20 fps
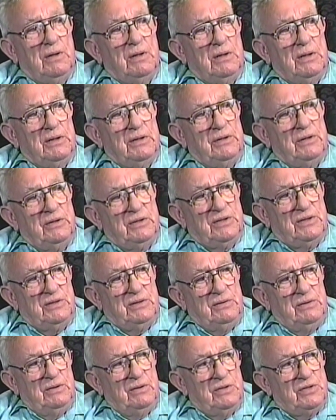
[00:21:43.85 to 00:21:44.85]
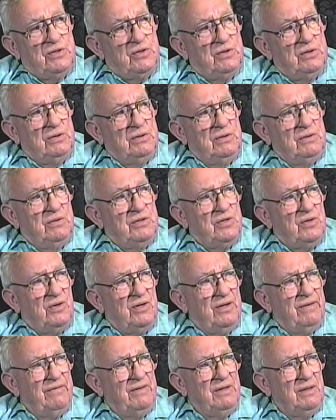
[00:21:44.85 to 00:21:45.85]
Uh, you're, you're, you're sort
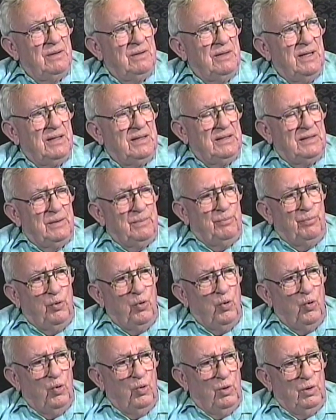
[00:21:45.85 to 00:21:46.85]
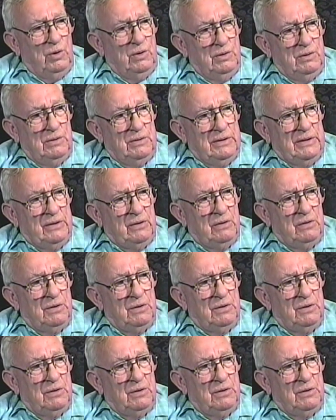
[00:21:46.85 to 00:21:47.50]
of in a like in a pool you know,